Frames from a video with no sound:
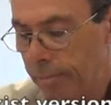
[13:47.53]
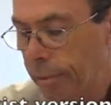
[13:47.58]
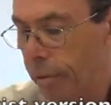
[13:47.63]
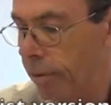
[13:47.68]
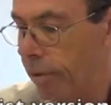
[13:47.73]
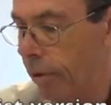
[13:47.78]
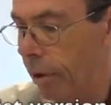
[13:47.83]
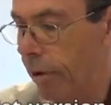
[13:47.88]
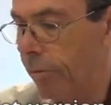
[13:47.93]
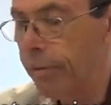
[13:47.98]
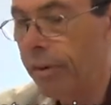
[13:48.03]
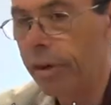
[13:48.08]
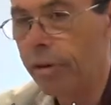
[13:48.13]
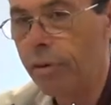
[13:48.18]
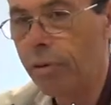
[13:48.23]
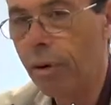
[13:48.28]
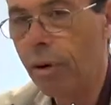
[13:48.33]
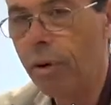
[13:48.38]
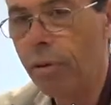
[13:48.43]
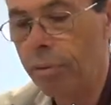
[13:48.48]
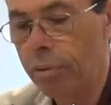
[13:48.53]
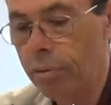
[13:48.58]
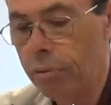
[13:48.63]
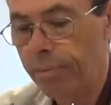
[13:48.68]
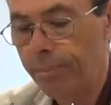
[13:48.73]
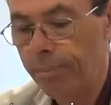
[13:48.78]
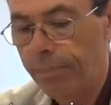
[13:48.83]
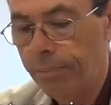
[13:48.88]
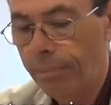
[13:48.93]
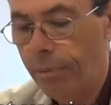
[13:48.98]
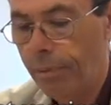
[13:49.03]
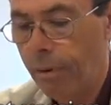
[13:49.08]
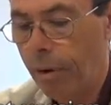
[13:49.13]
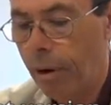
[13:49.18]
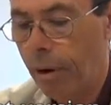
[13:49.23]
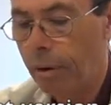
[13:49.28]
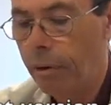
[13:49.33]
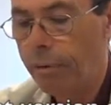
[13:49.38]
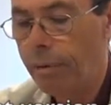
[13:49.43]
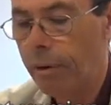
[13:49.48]
preserve control
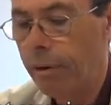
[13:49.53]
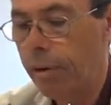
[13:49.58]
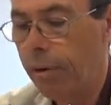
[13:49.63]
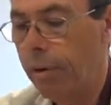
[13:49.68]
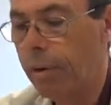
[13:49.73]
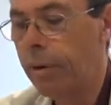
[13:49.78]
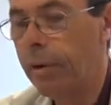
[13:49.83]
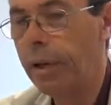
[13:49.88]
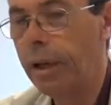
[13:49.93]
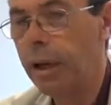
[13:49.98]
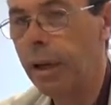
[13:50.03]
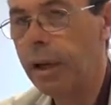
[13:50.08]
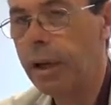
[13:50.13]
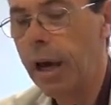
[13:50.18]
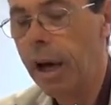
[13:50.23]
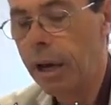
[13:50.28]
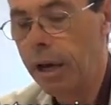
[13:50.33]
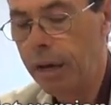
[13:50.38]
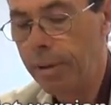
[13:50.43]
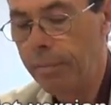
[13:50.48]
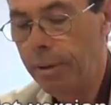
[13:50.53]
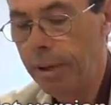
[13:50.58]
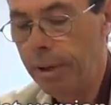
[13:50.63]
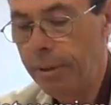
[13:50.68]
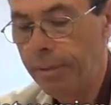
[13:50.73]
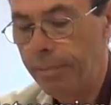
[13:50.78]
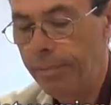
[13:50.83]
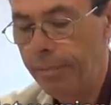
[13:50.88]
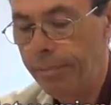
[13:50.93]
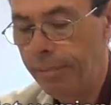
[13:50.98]
over the economy,